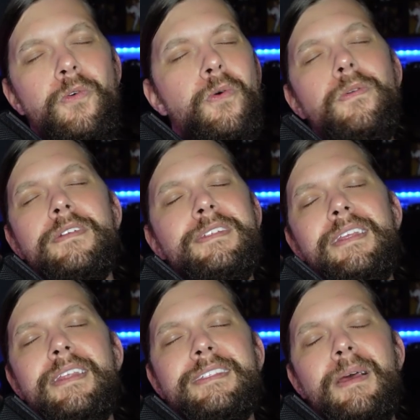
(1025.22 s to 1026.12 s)
cool to
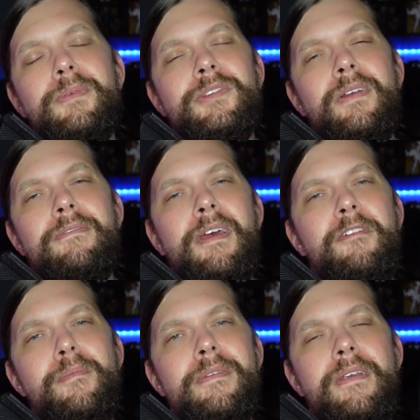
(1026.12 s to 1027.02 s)
see this episode of
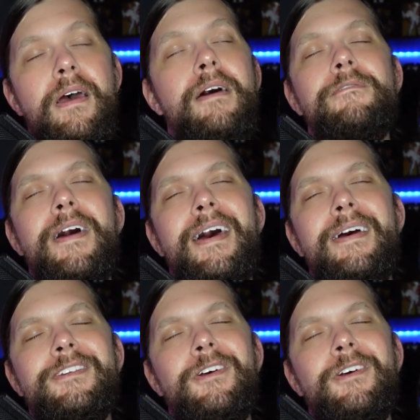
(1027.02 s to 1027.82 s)
FM of uh,